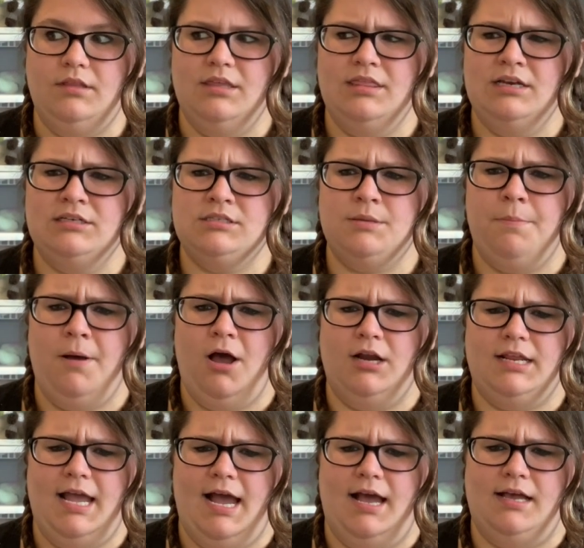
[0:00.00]
there's a
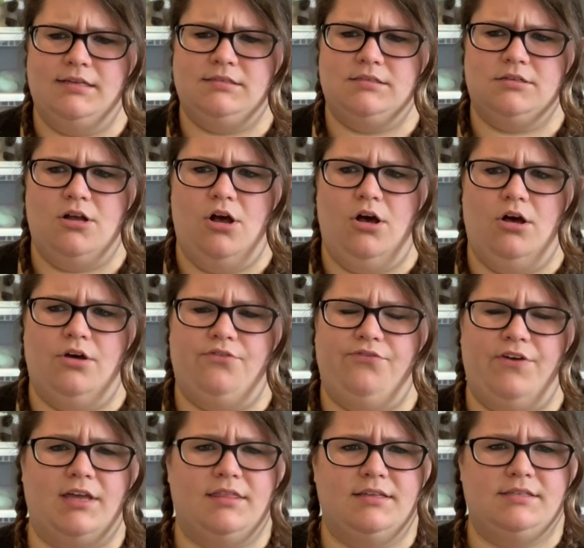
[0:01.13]
podcast called
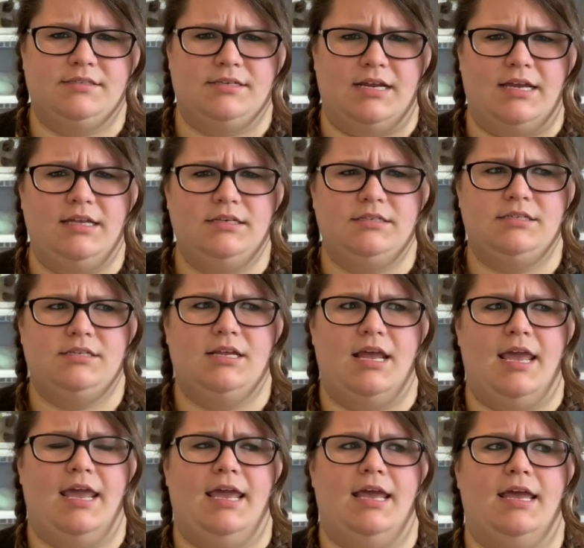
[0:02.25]
Fuck This Knit,
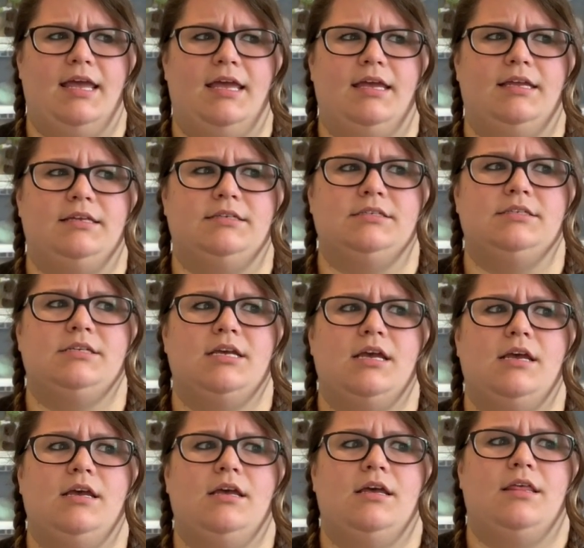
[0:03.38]
and
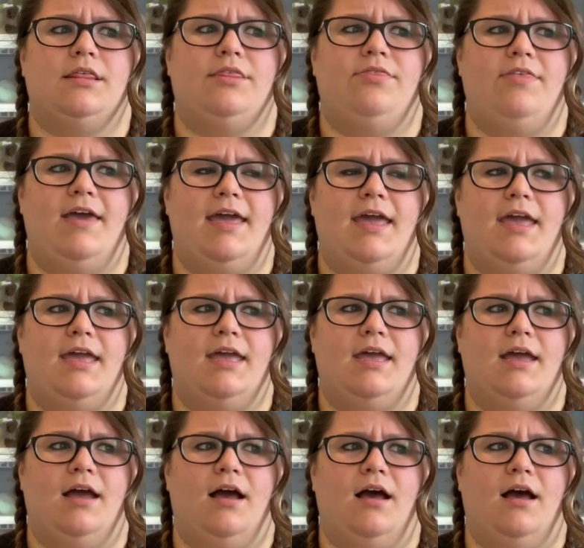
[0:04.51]
they